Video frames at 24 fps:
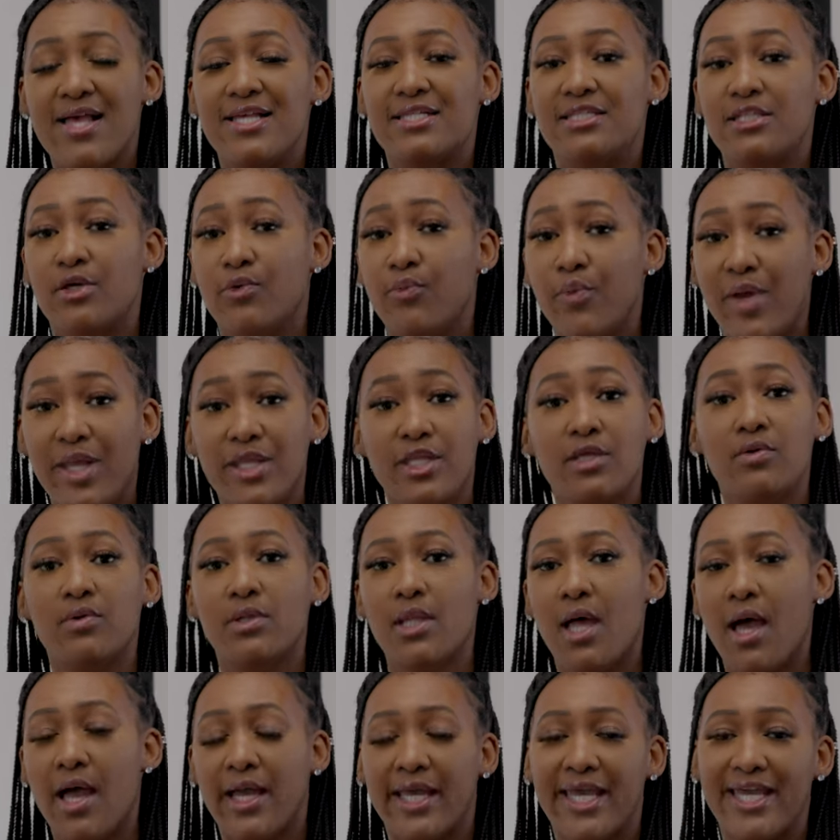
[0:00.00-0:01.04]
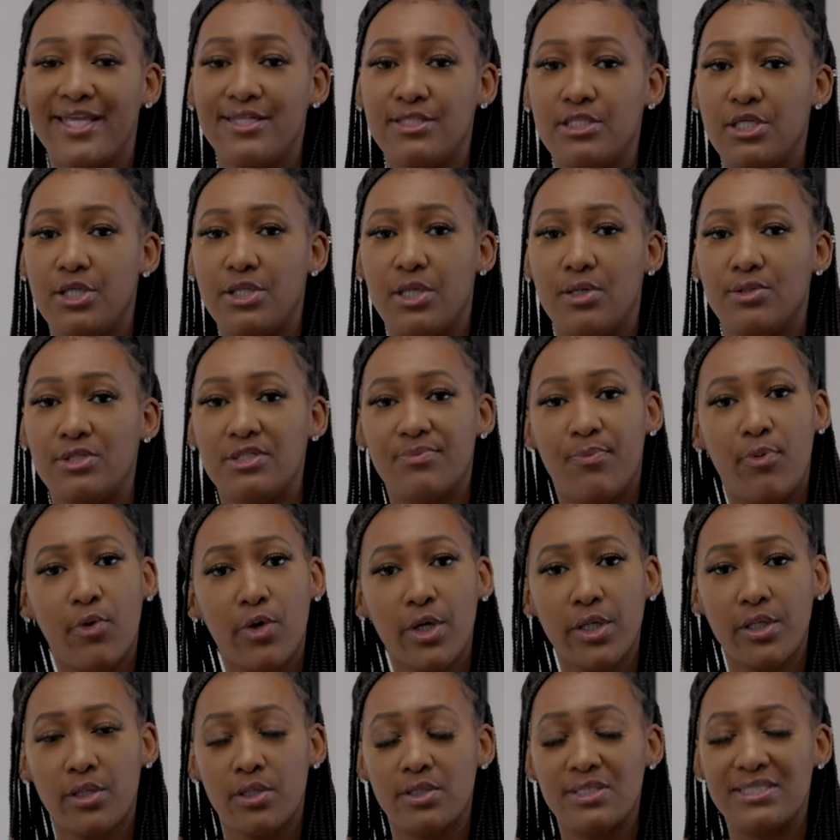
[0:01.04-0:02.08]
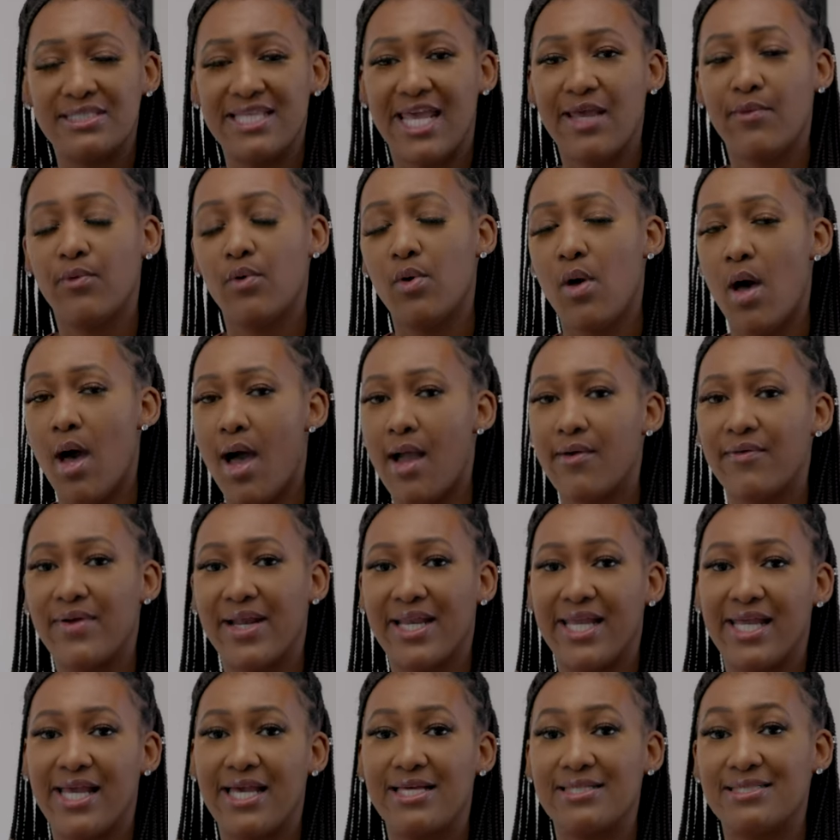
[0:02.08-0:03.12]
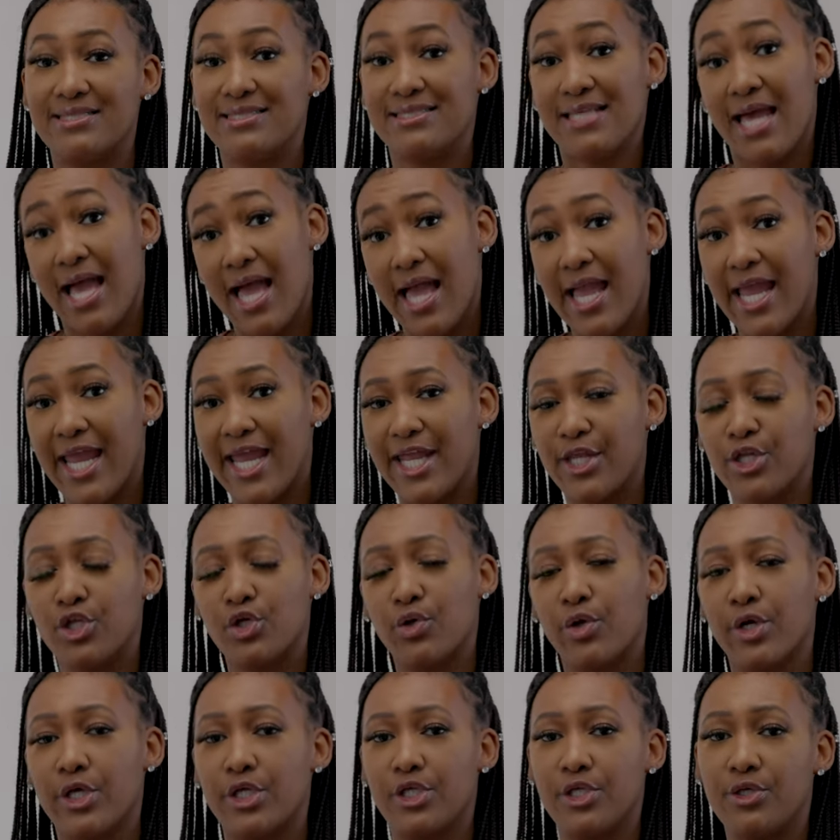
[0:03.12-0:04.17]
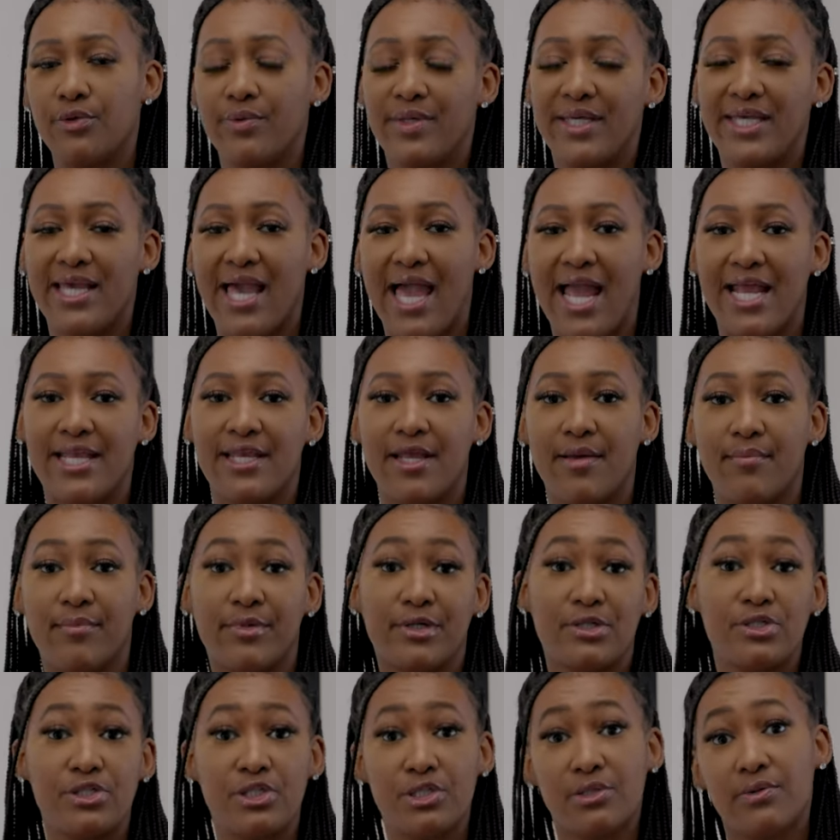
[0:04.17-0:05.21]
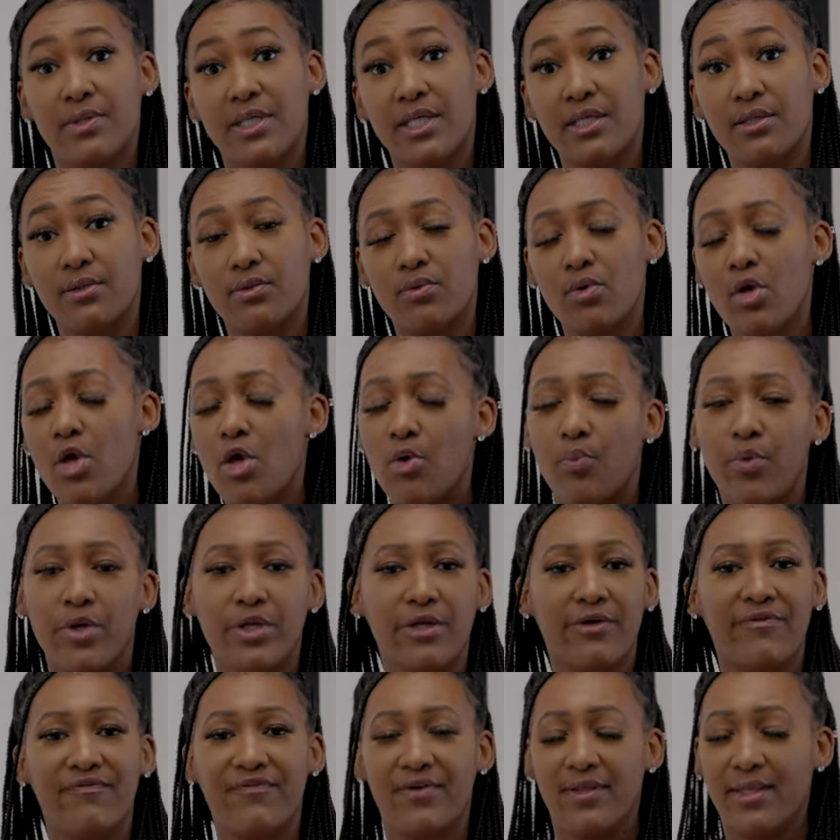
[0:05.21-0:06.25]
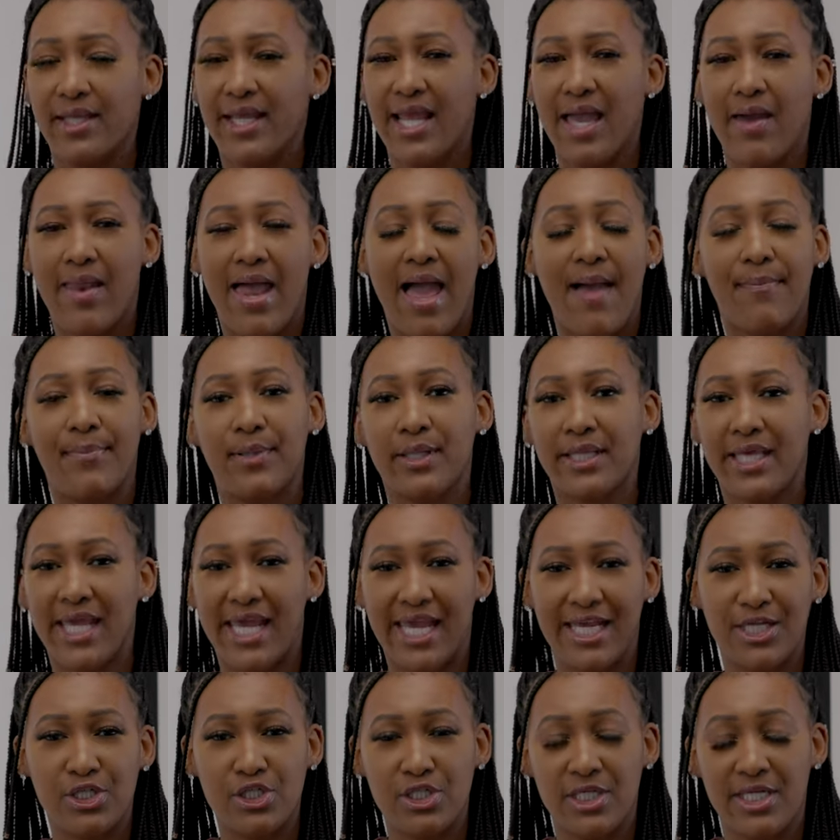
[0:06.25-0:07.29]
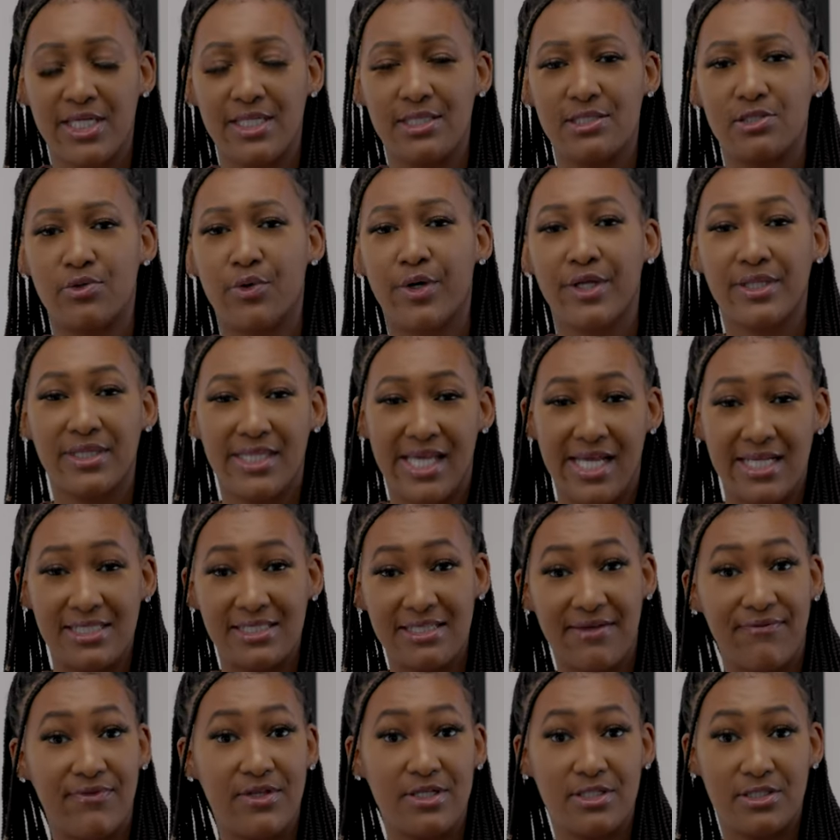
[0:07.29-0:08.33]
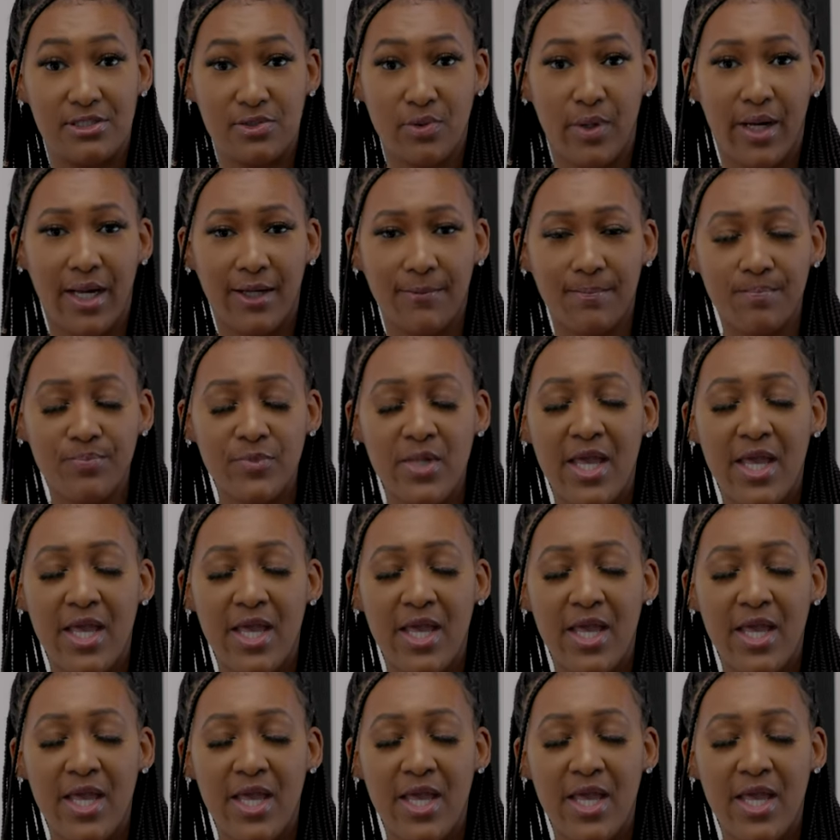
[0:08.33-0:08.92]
So when you log into those portals, they will already assign your UEI number to you when you're filling out applications or things of the sort.